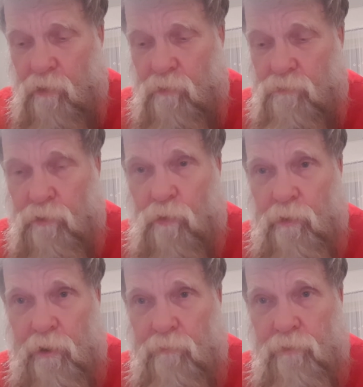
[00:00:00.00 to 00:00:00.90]

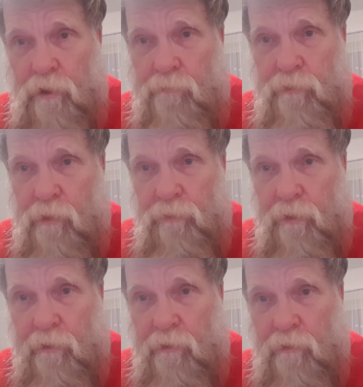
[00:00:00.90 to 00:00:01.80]
None of you out
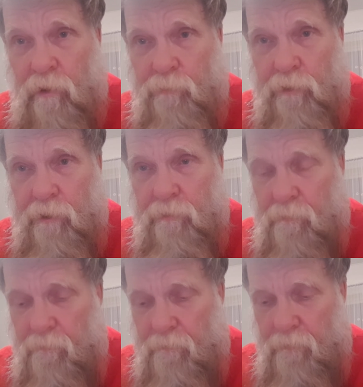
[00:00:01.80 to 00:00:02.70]
there can comprehend
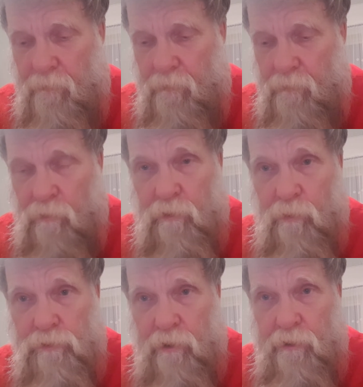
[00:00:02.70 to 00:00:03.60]
what it
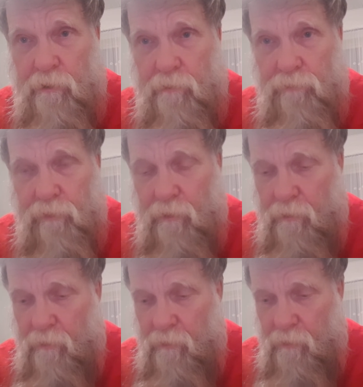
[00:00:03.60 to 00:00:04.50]
was like,
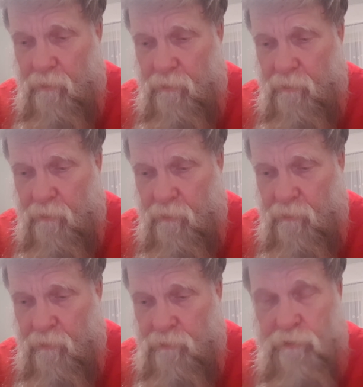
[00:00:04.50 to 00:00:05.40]

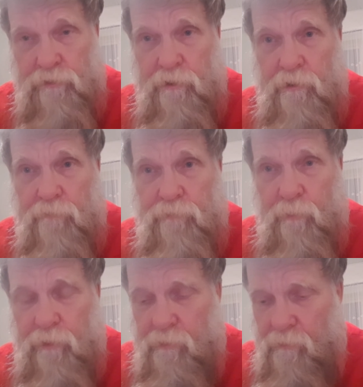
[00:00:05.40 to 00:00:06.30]
because you're seeing it
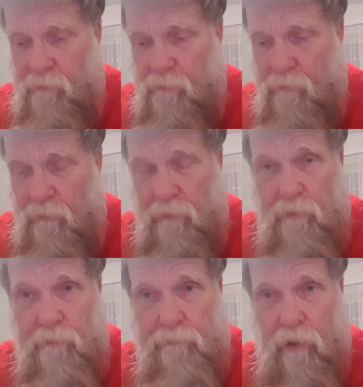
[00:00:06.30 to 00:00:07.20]
from the
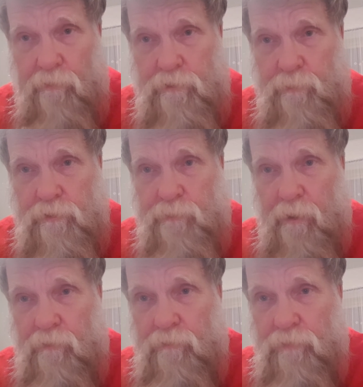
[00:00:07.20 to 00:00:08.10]
Father's
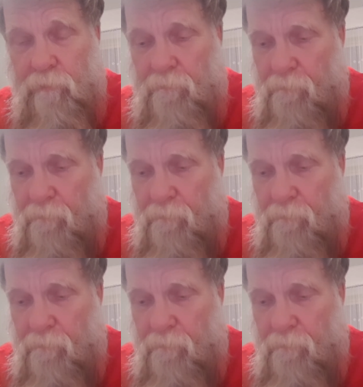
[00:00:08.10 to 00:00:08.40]
perspective.